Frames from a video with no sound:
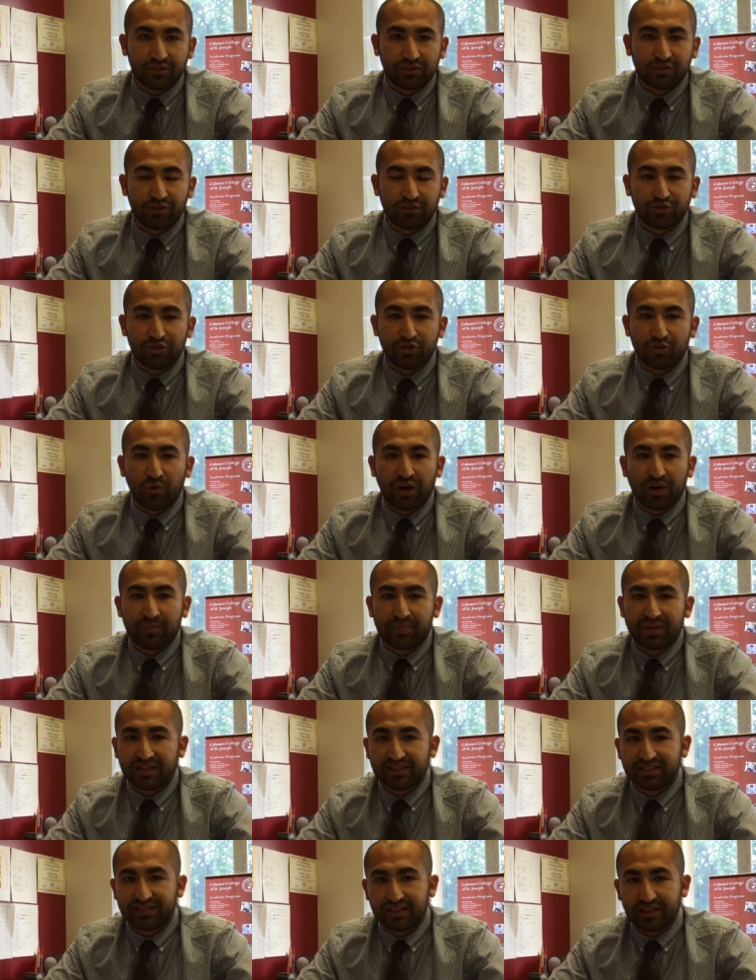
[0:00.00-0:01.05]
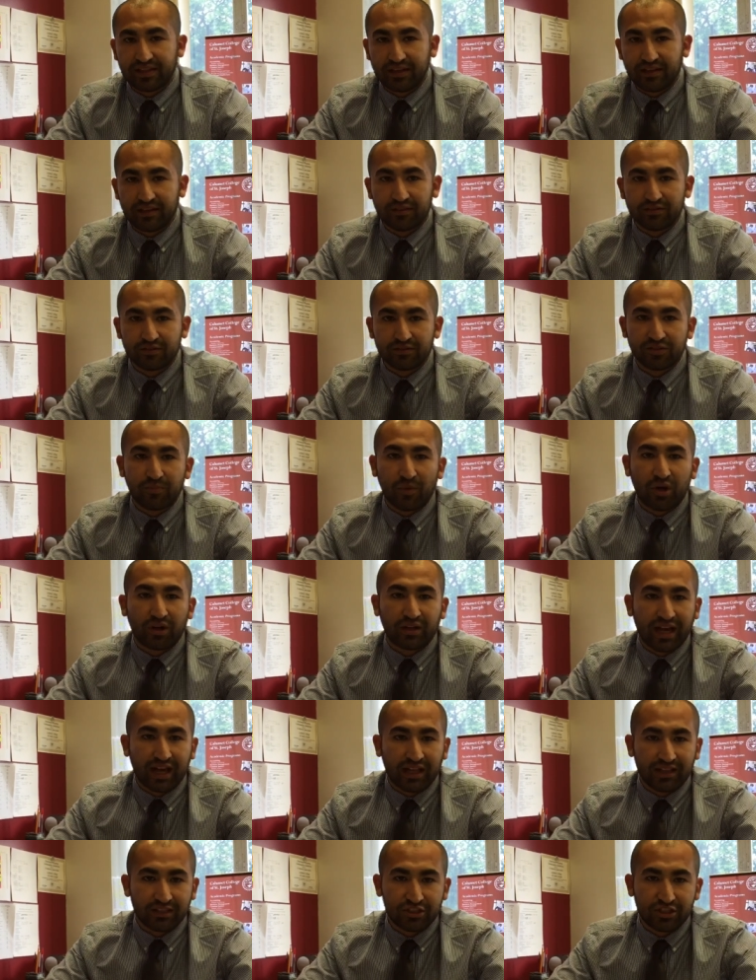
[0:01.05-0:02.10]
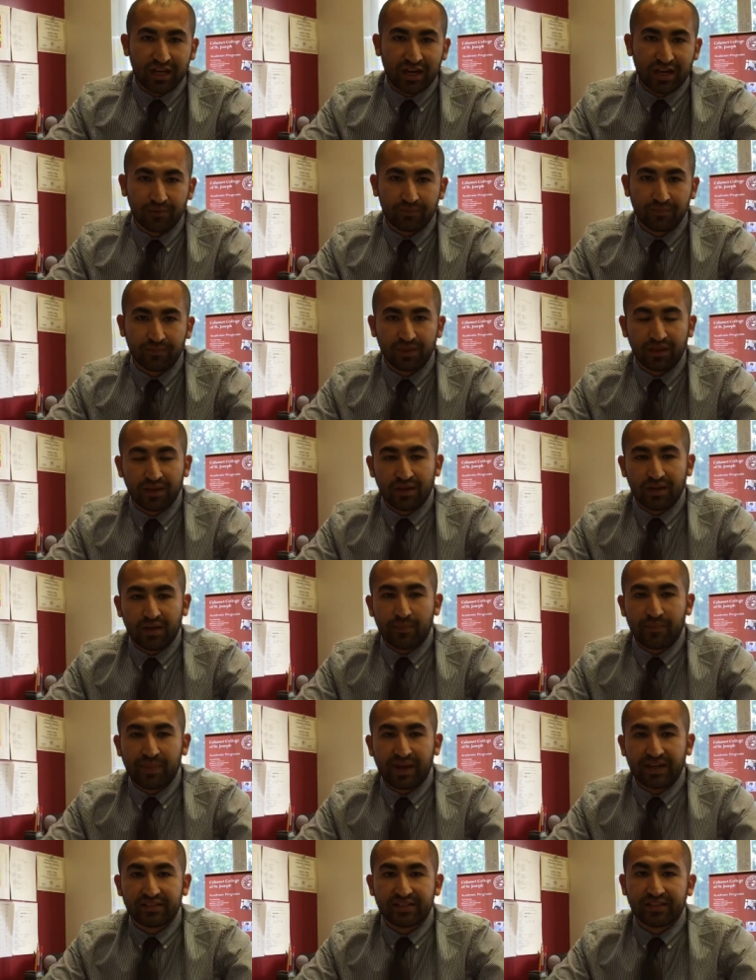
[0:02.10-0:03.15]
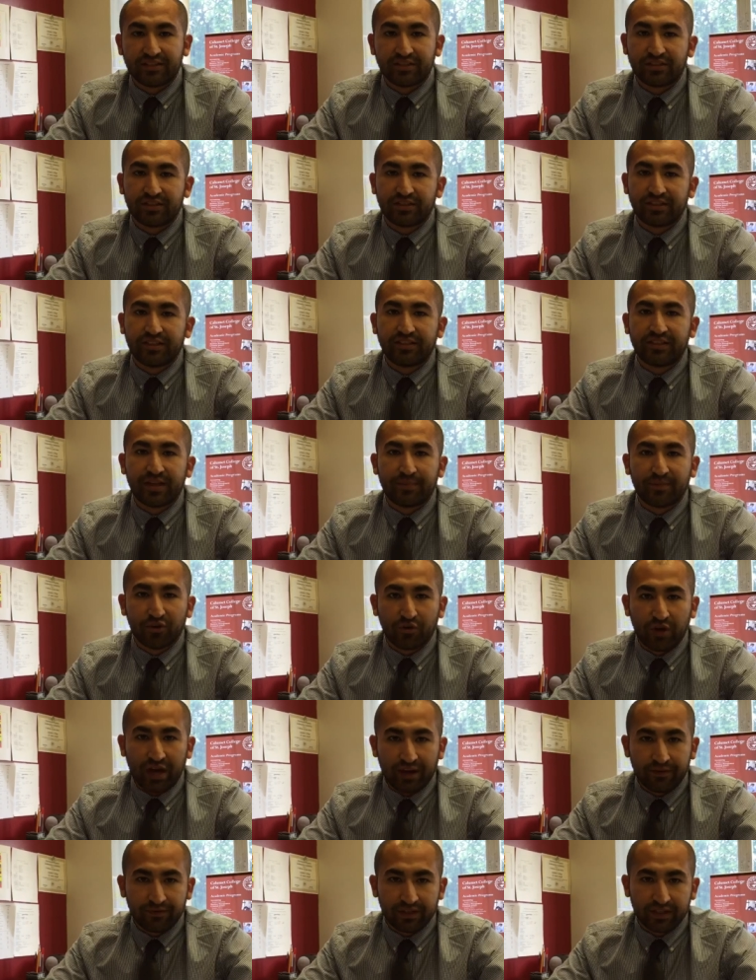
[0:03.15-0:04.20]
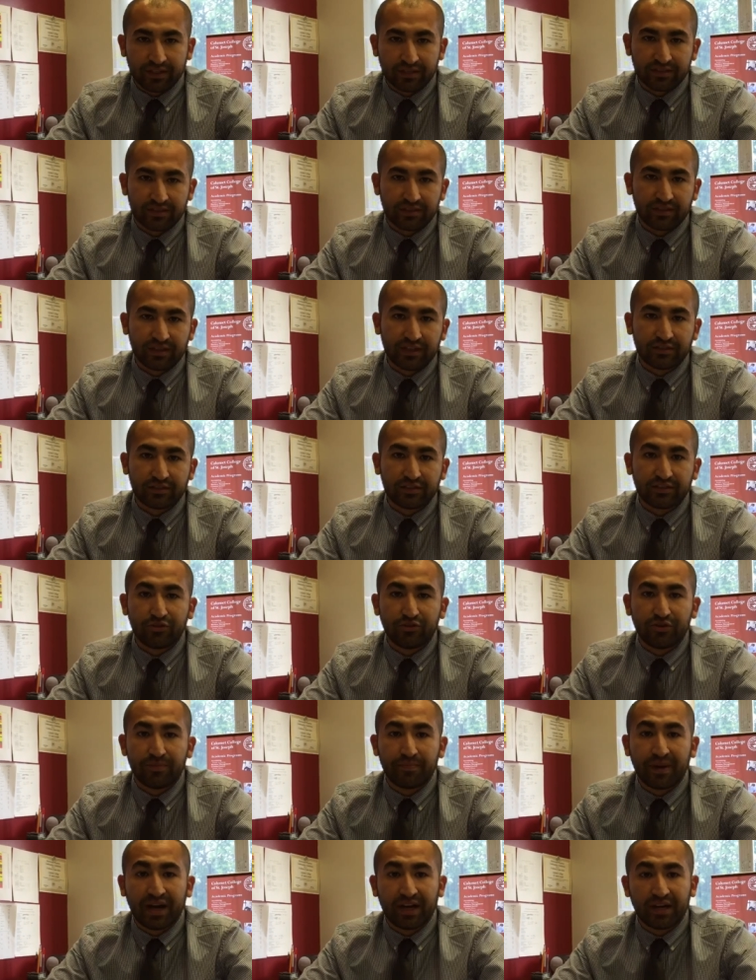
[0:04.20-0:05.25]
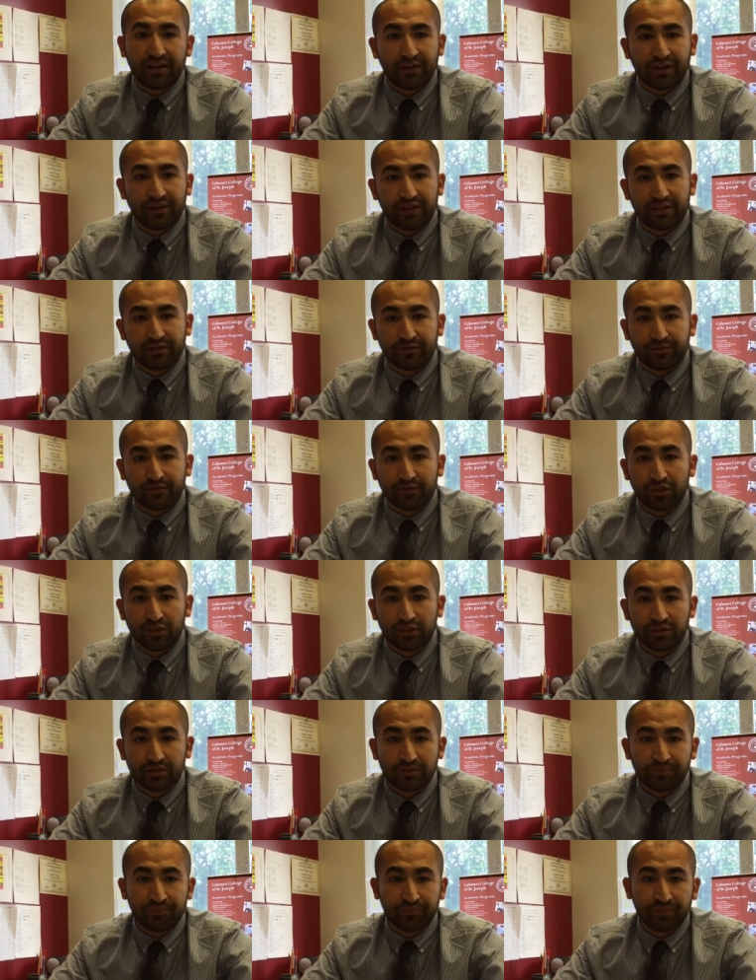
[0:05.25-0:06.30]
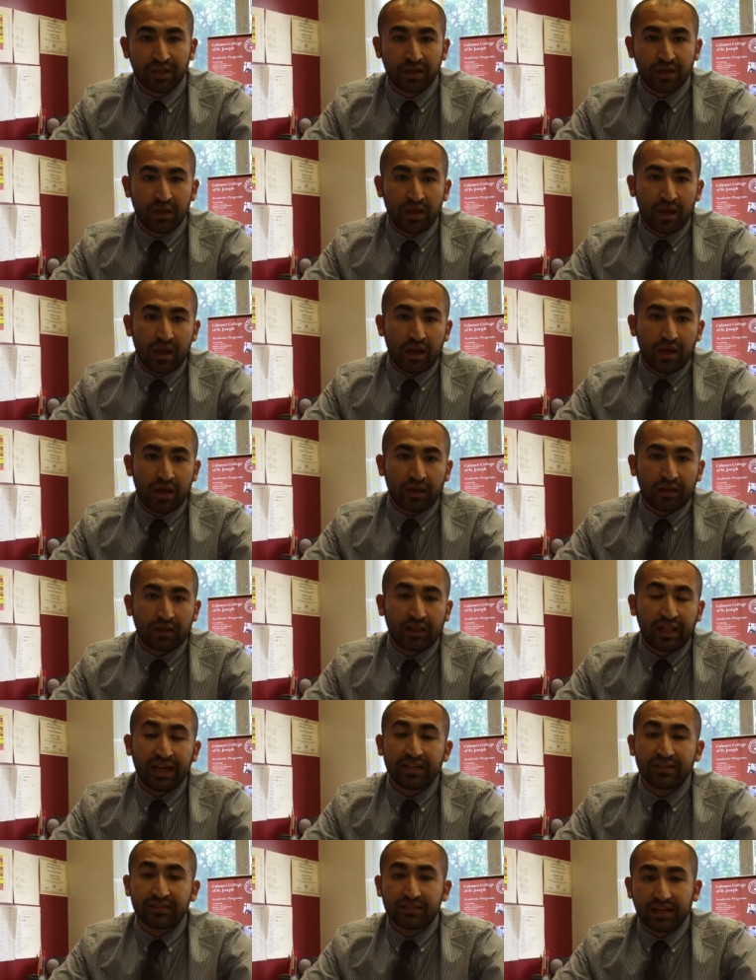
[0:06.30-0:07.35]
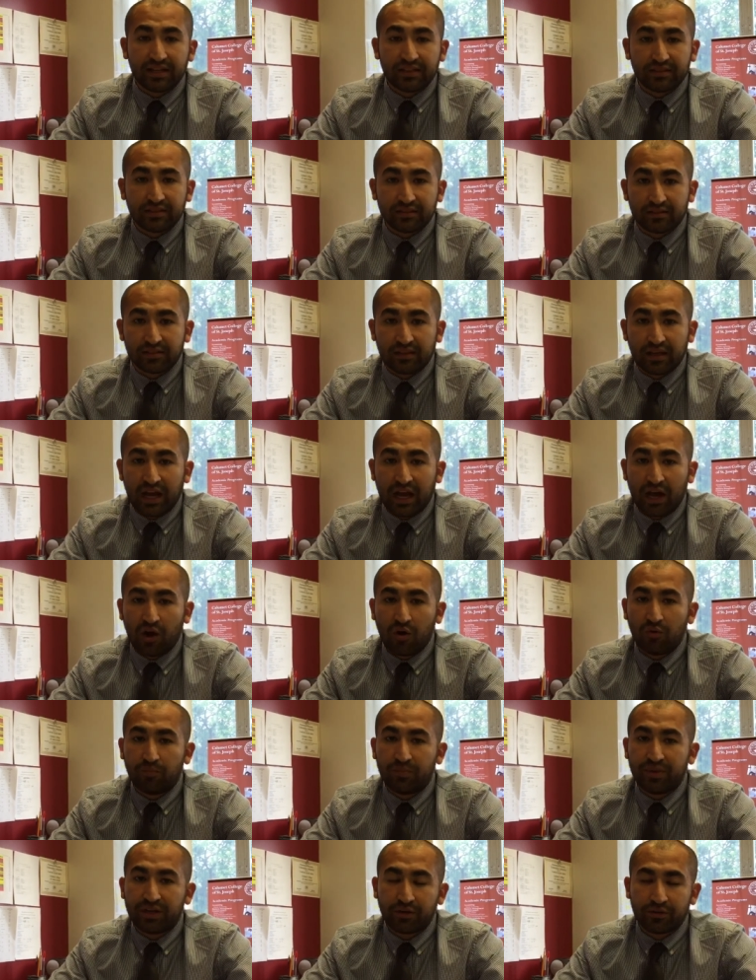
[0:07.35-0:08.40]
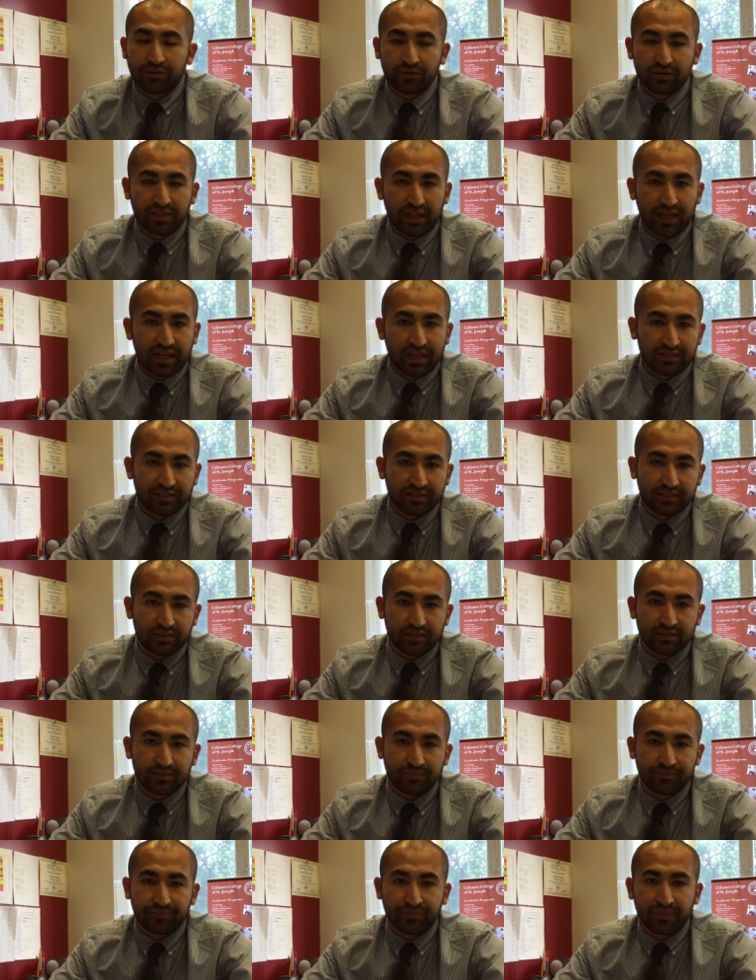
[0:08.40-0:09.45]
You know, do you want a big city, small college town? Pay attention to the demographics. Is the student body very diverse? Class sizes, how big are those classes?